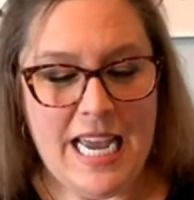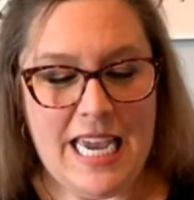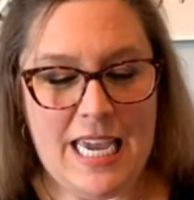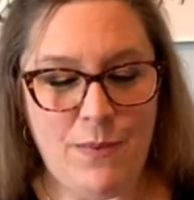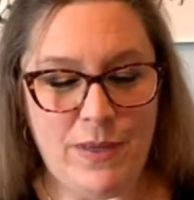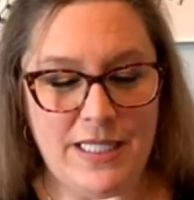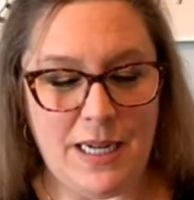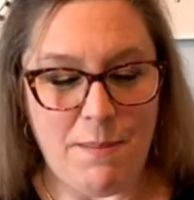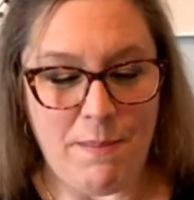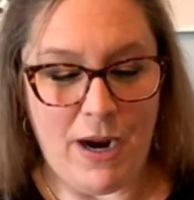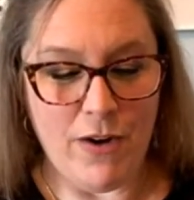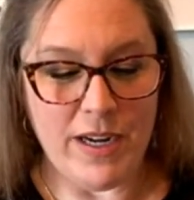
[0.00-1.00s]
He was an
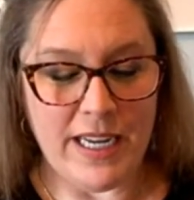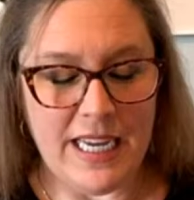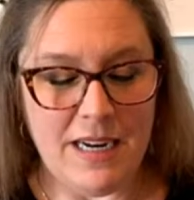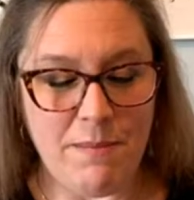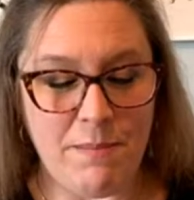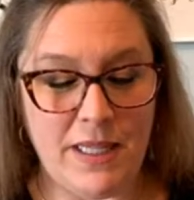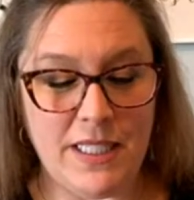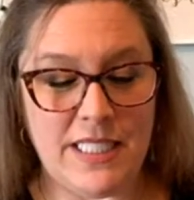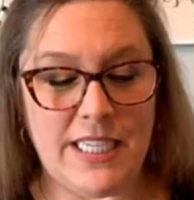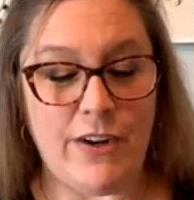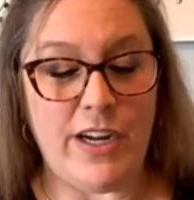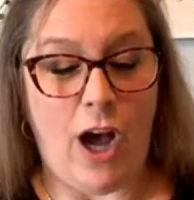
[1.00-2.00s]
American
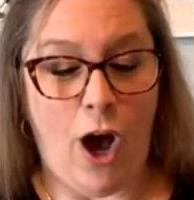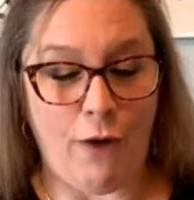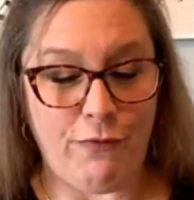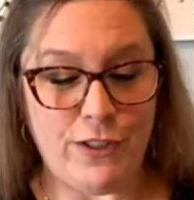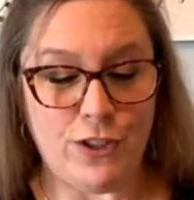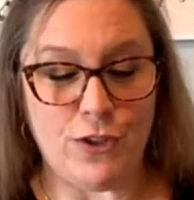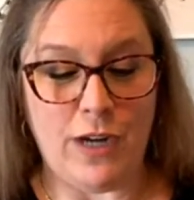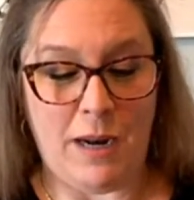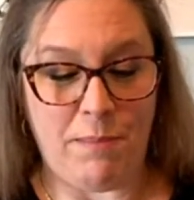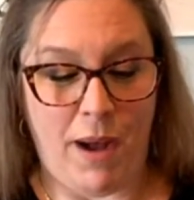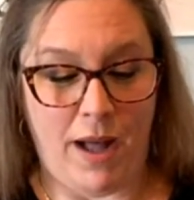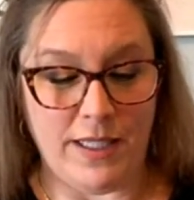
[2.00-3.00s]
military officer
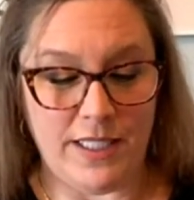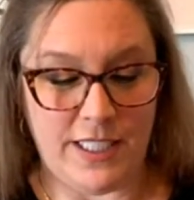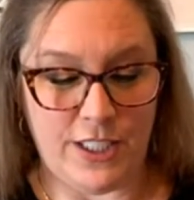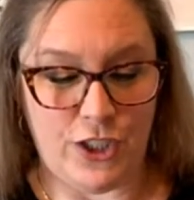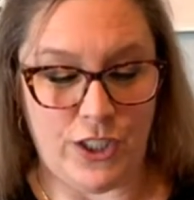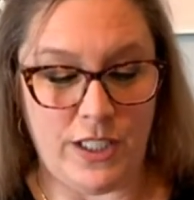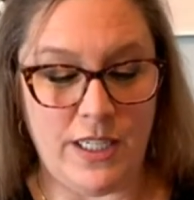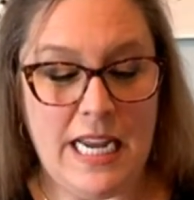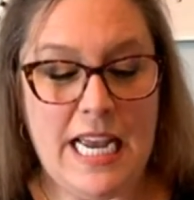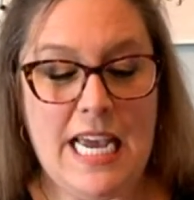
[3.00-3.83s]
and politician.